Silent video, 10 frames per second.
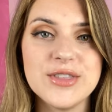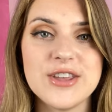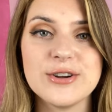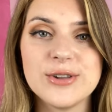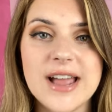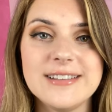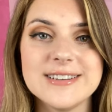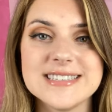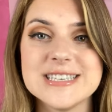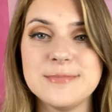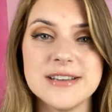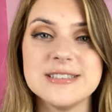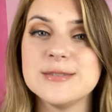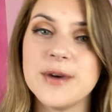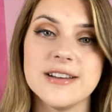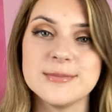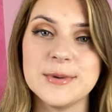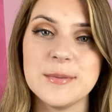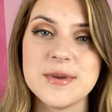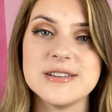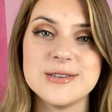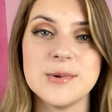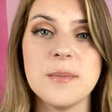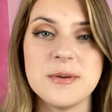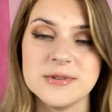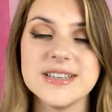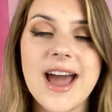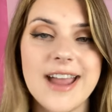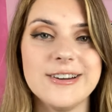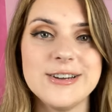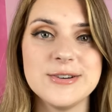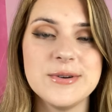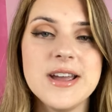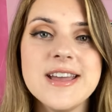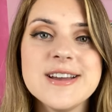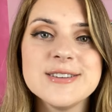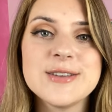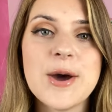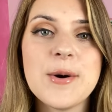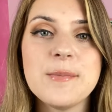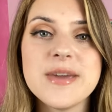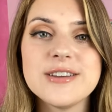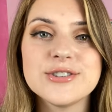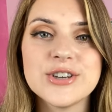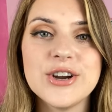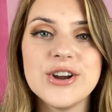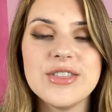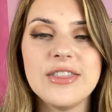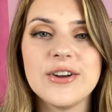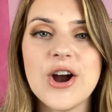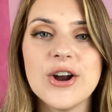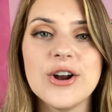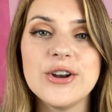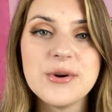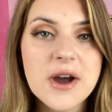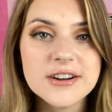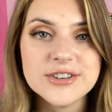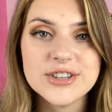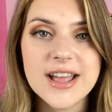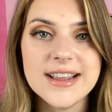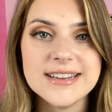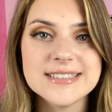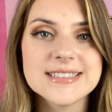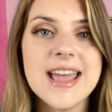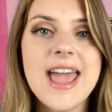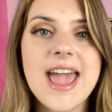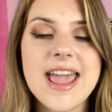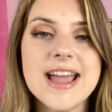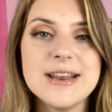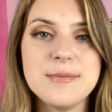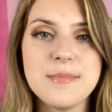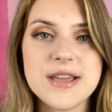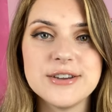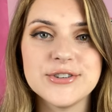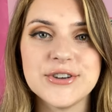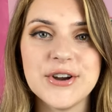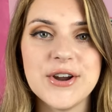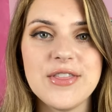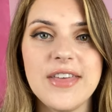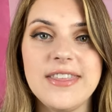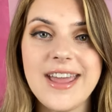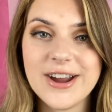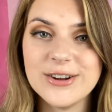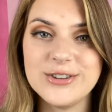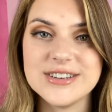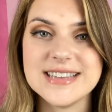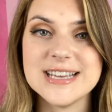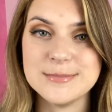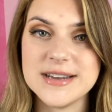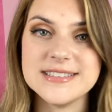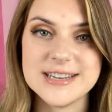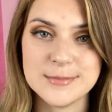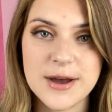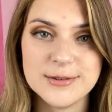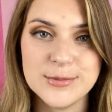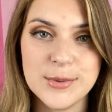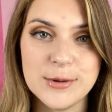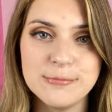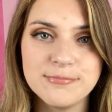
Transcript: that your client looks as best as possible because you want people to hire you. So make sure that there are no harsh lights and make sure that the hair looks as best as possible.